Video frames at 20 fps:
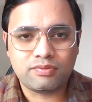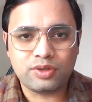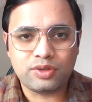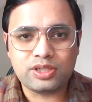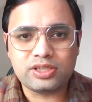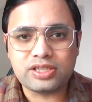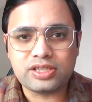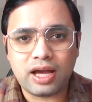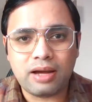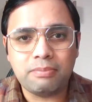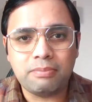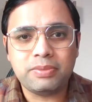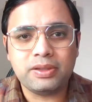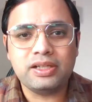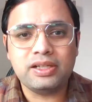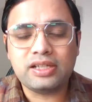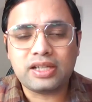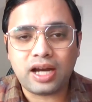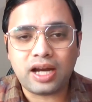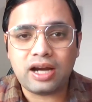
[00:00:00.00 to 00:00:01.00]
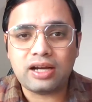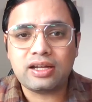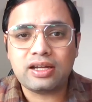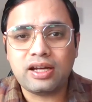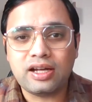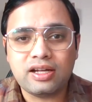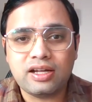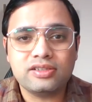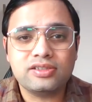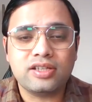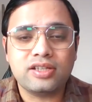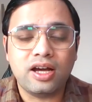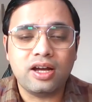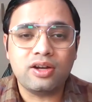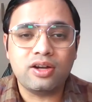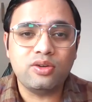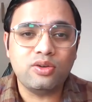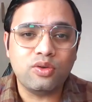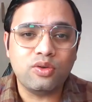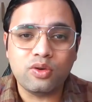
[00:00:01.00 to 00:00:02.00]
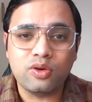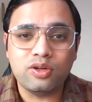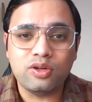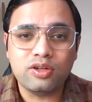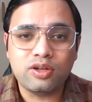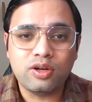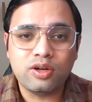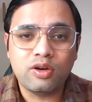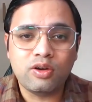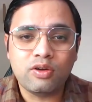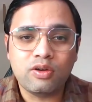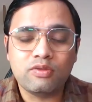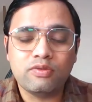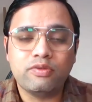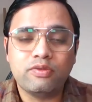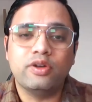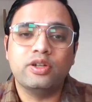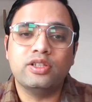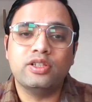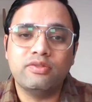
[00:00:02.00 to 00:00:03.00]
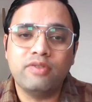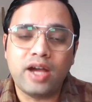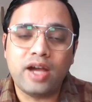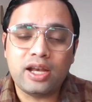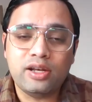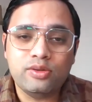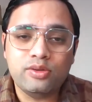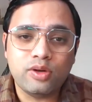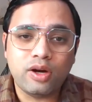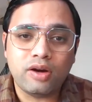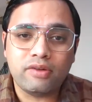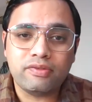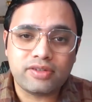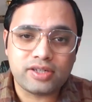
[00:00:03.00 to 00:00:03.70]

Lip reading: For example, Tatas are known for the value of